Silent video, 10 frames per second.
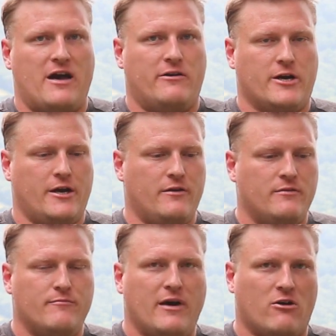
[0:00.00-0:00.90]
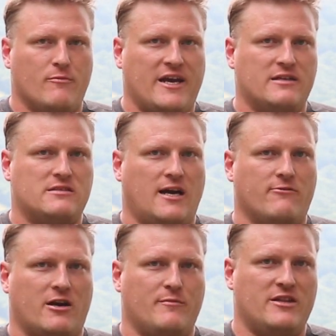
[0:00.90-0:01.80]
powering power banks, I
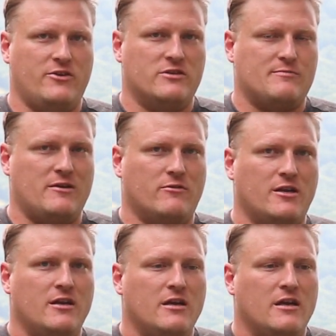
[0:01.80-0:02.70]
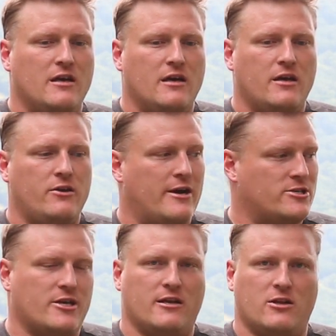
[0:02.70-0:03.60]
recommend the USB one. You
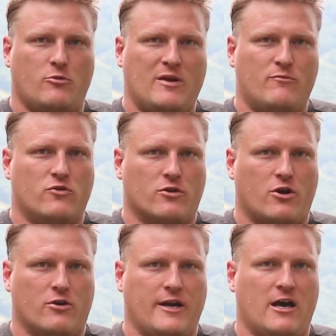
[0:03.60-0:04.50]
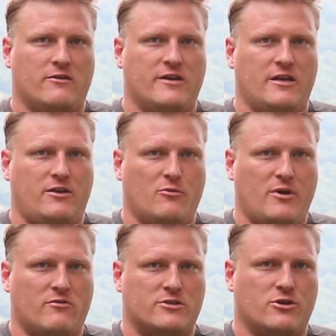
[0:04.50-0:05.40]
actually get a little bit more current out of it and you'll
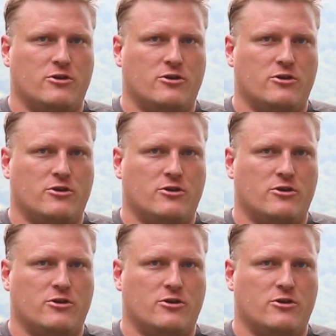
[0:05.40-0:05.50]
be able to